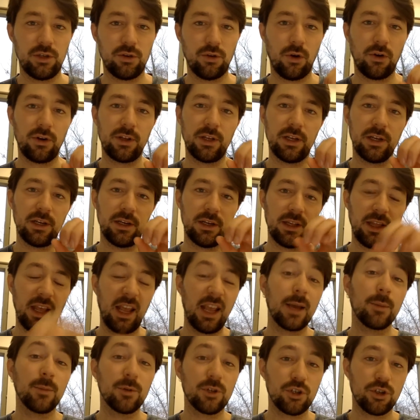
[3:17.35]
you're already getting into the
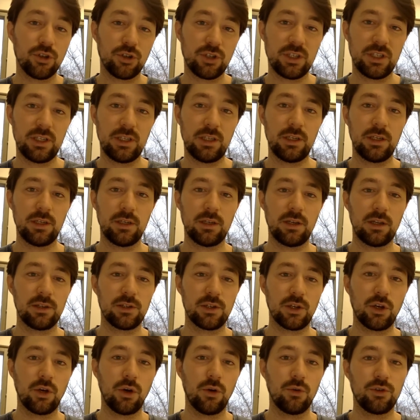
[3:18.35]
amateur scene as
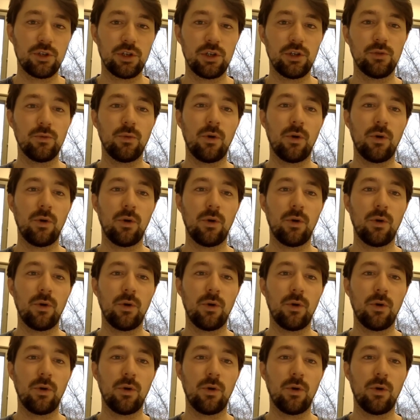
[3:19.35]
a coach,